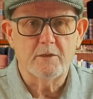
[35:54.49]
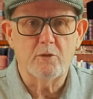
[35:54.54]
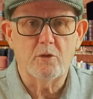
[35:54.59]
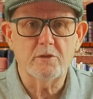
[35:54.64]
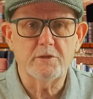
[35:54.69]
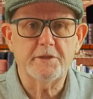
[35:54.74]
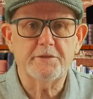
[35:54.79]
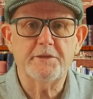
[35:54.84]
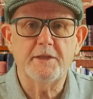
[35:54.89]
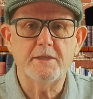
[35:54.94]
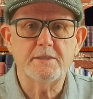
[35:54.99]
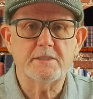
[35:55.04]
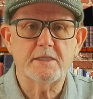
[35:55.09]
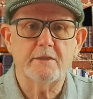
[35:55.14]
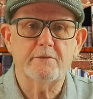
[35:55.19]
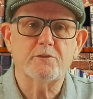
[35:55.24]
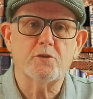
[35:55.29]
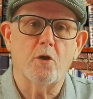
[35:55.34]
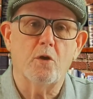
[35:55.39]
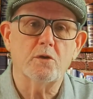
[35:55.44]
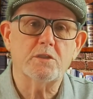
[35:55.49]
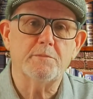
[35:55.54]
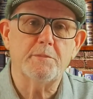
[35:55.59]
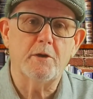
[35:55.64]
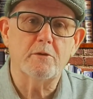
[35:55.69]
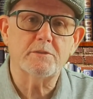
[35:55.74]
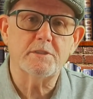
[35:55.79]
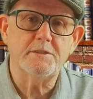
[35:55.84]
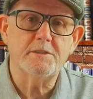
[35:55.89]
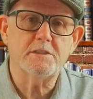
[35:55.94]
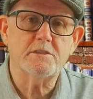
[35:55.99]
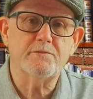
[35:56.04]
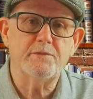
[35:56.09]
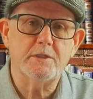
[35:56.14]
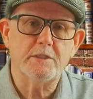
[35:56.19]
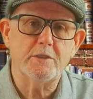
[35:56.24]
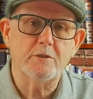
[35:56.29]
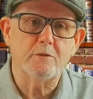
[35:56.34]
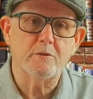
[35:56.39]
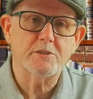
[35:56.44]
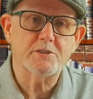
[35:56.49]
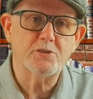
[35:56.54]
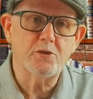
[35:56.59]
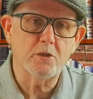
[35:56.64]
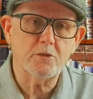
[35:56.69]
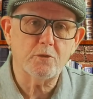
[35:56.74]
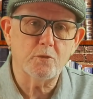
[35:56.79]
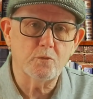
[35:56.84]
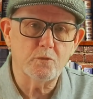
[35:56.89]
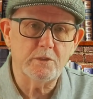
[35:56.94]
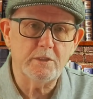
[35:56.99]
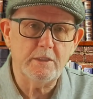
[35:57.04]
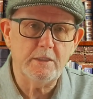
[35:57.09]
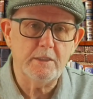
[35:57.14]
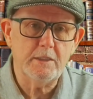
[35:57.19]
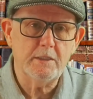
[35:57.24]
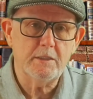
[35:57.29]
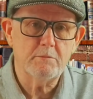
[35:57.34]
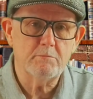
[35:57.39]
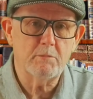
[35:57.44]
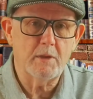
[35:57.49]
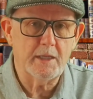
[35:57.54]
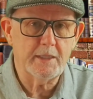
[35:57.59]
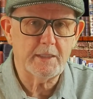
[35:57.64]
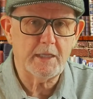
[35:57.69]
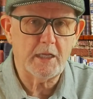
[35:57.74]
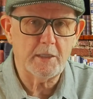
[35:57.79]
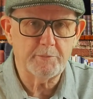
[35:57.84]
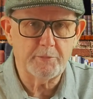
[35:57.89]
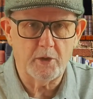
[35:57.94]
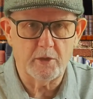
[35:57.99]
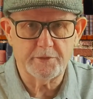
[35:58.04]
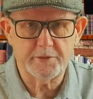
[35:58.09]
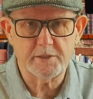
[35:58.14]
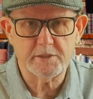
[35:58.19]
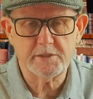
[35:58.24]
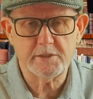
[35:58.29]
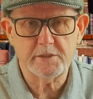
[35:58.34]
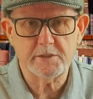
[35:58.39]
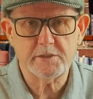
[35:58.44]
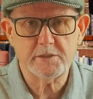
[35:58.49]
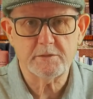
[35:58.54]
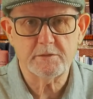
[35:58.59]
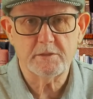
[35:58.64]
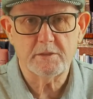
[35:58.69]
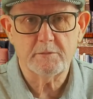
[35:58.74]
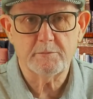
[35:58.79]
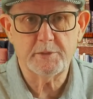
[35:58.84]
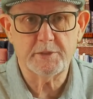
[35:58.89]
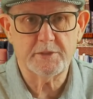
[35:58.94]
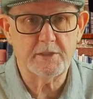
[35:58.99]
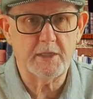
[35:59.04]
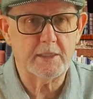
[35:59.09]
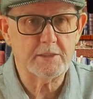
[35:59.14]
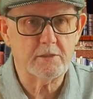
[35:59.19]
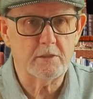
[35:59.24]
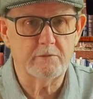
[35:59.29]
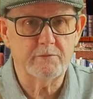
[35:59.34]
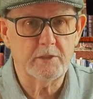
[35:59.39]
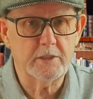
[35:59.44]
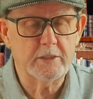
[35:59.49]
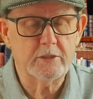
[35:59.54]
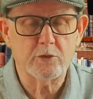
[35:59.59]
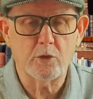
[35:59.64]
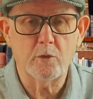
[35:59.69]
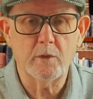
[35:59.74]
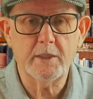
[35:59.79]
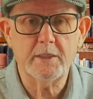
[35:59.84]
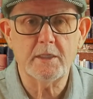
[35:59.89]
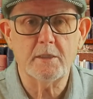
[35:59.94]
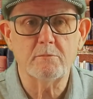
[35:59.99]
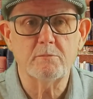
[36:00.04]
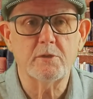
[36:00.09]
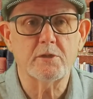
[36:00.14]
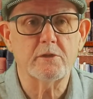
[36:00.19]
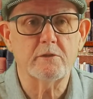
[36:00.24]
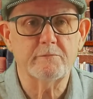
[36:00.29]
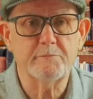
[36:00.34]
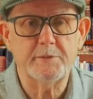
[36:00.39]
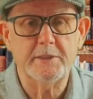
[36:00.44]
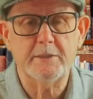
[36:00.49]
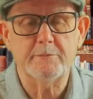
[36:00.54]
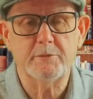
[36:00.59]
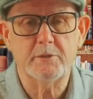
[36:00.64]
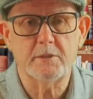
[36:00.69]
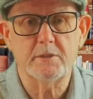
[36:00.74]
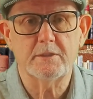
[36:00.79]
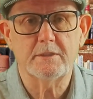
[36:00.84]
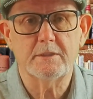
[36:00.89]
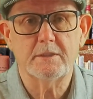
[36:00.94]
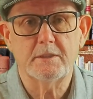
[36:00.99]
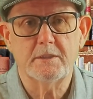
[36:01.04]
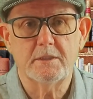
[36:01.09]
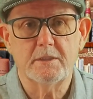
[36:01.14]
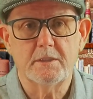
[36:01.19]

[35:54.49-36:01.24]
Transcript: Now, all the things I have talked about in this video is not only my hypothesis, but that of a growing number of people,